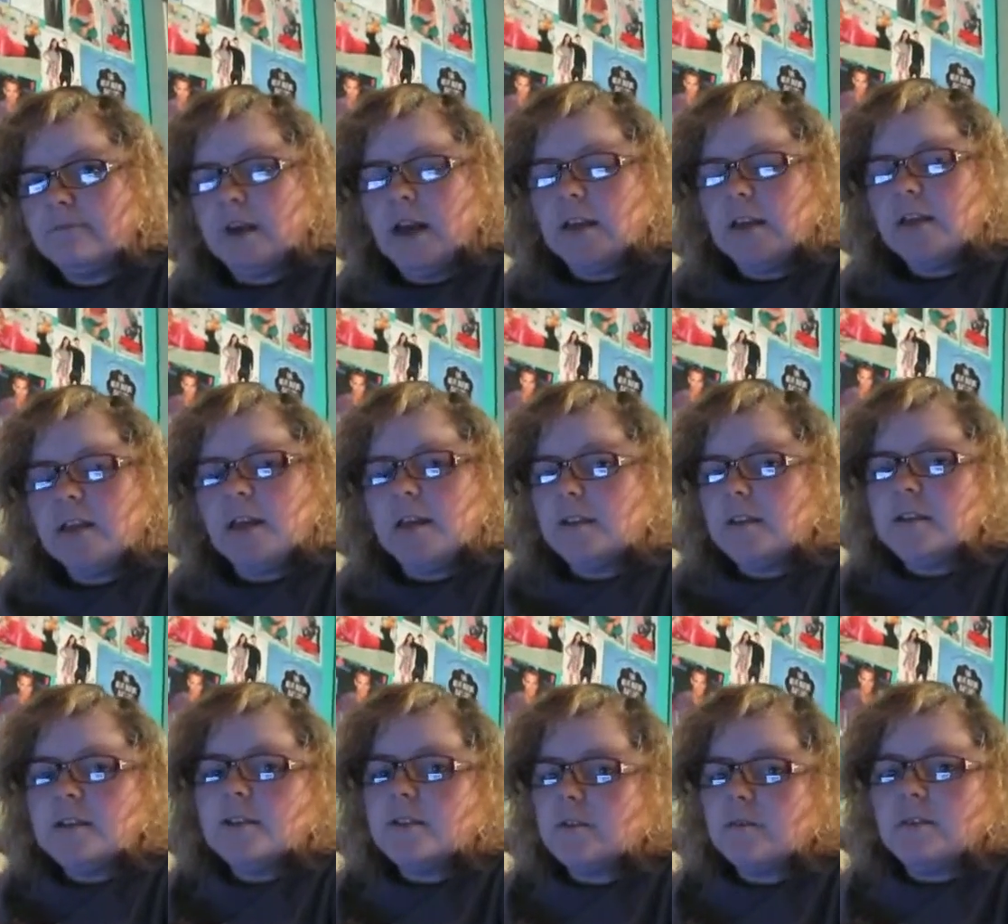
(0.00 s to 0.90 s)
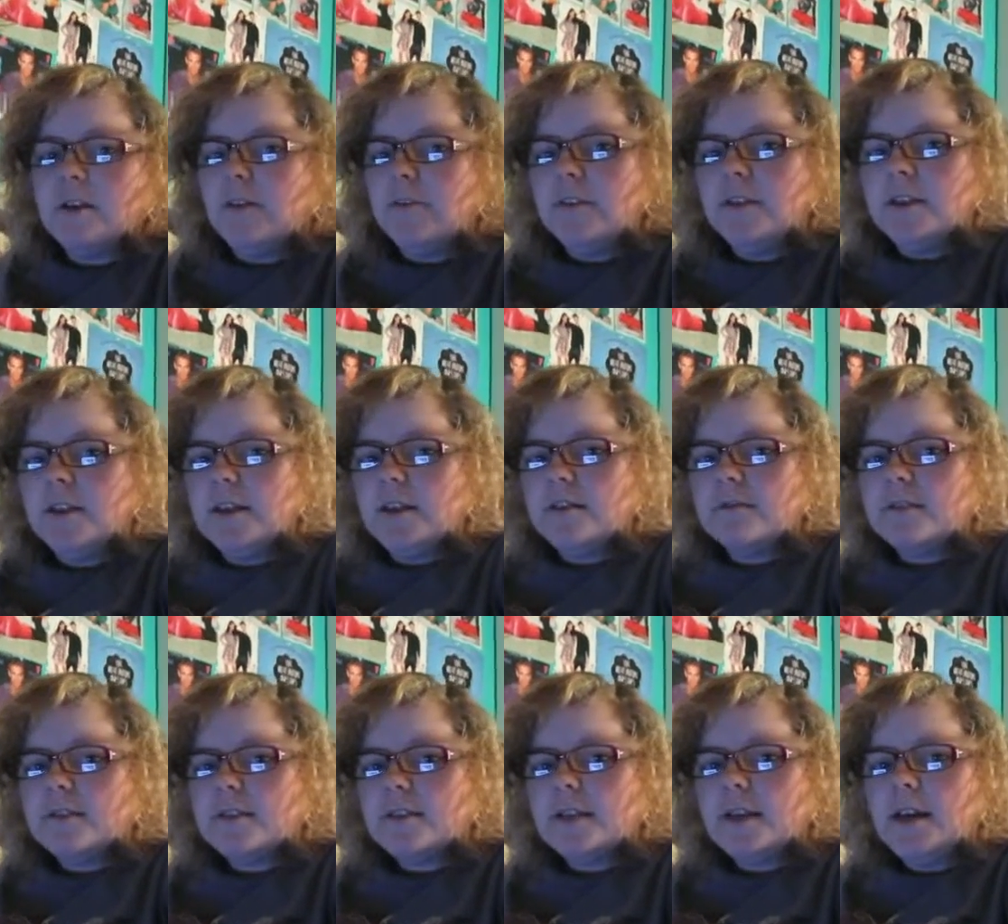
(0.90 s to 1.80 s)
I guess I don't have anything
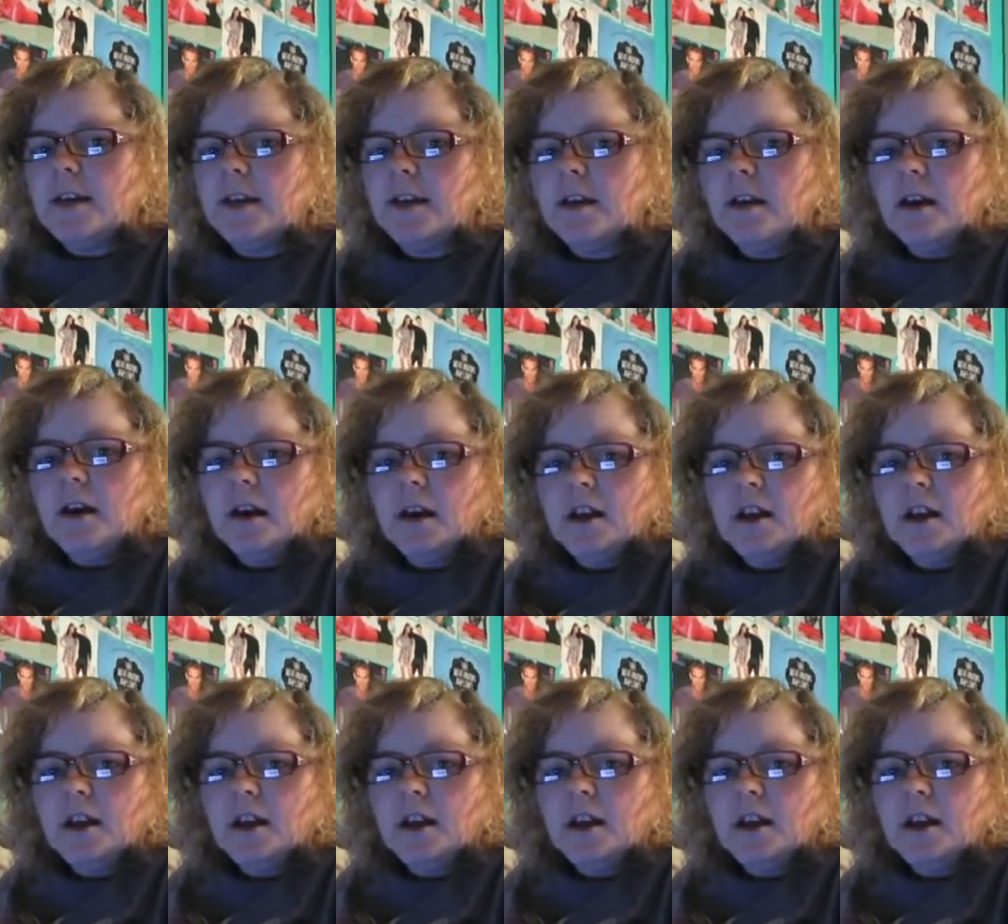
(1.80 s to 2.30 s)
else to say.